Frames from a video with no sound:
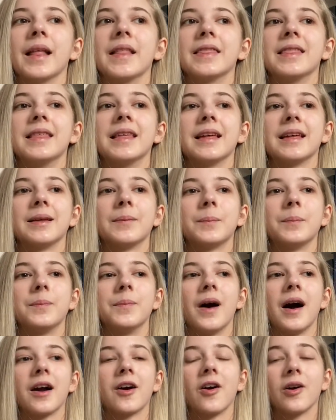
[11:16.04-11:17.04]

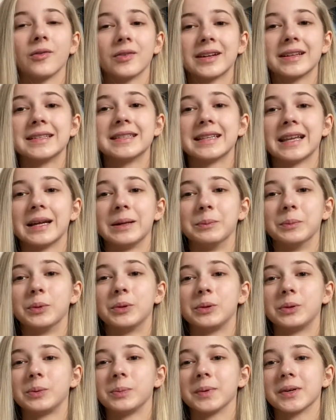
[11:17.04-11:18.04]
I can't really say
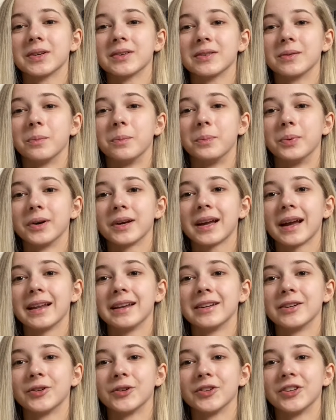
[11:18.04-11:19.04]
more because the book
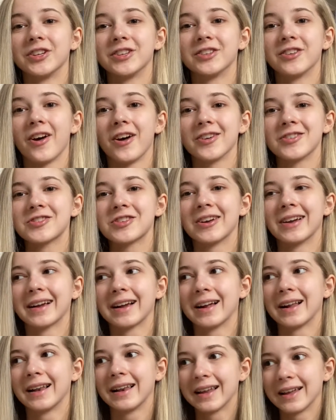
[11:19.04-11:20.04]
ended on such a
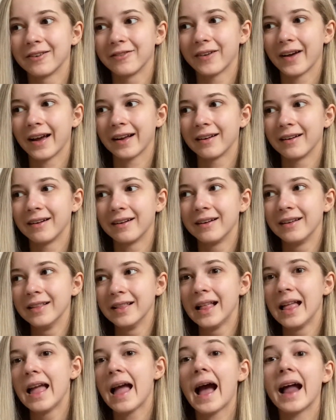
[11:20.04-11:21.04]
cliffhanger,
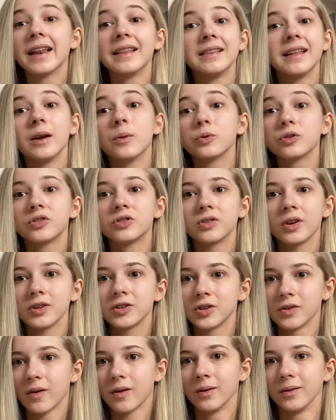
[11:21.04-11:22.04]
and it was such
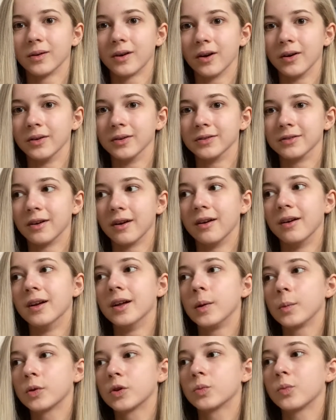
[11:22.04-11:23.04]
a roller coaster,
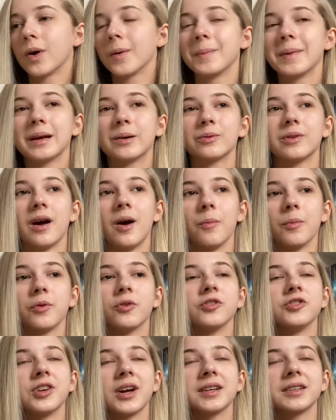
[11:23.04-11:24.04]
because one minute it was like, oh my
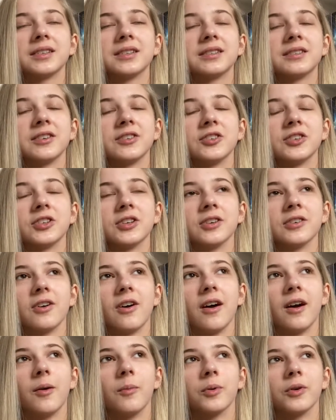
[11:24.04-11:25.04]
god, Jax is such a good
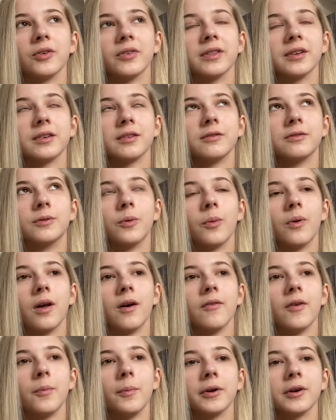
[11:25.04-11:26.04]
guy, oh my god, they're gonna fall in love,
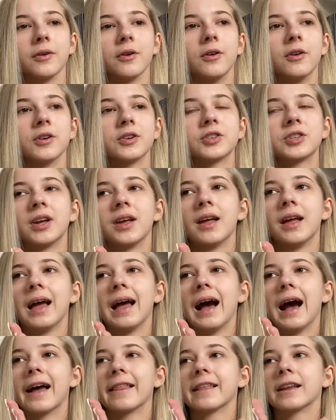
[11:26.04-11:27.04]
oh my gosh,
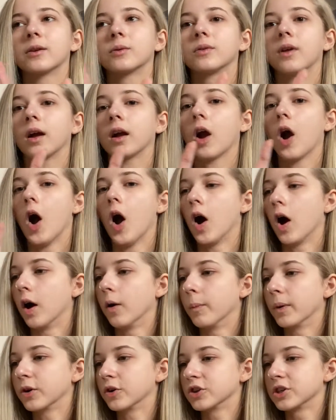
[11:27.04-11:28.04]
and then it was like, oh
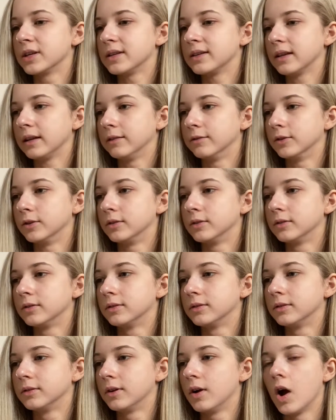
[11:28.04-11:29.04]
my gosh, he's evil,
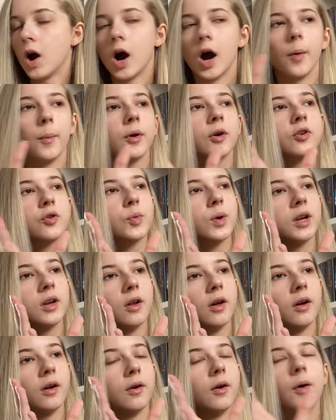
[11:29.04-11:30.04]
oh my gosh, wait,
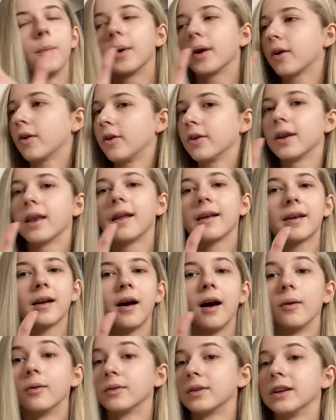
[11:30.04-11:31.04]
no, oh my god, like,
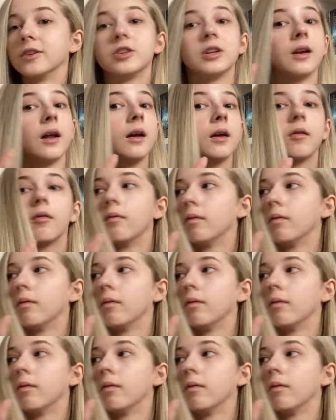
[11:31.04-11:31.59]
I was literally like,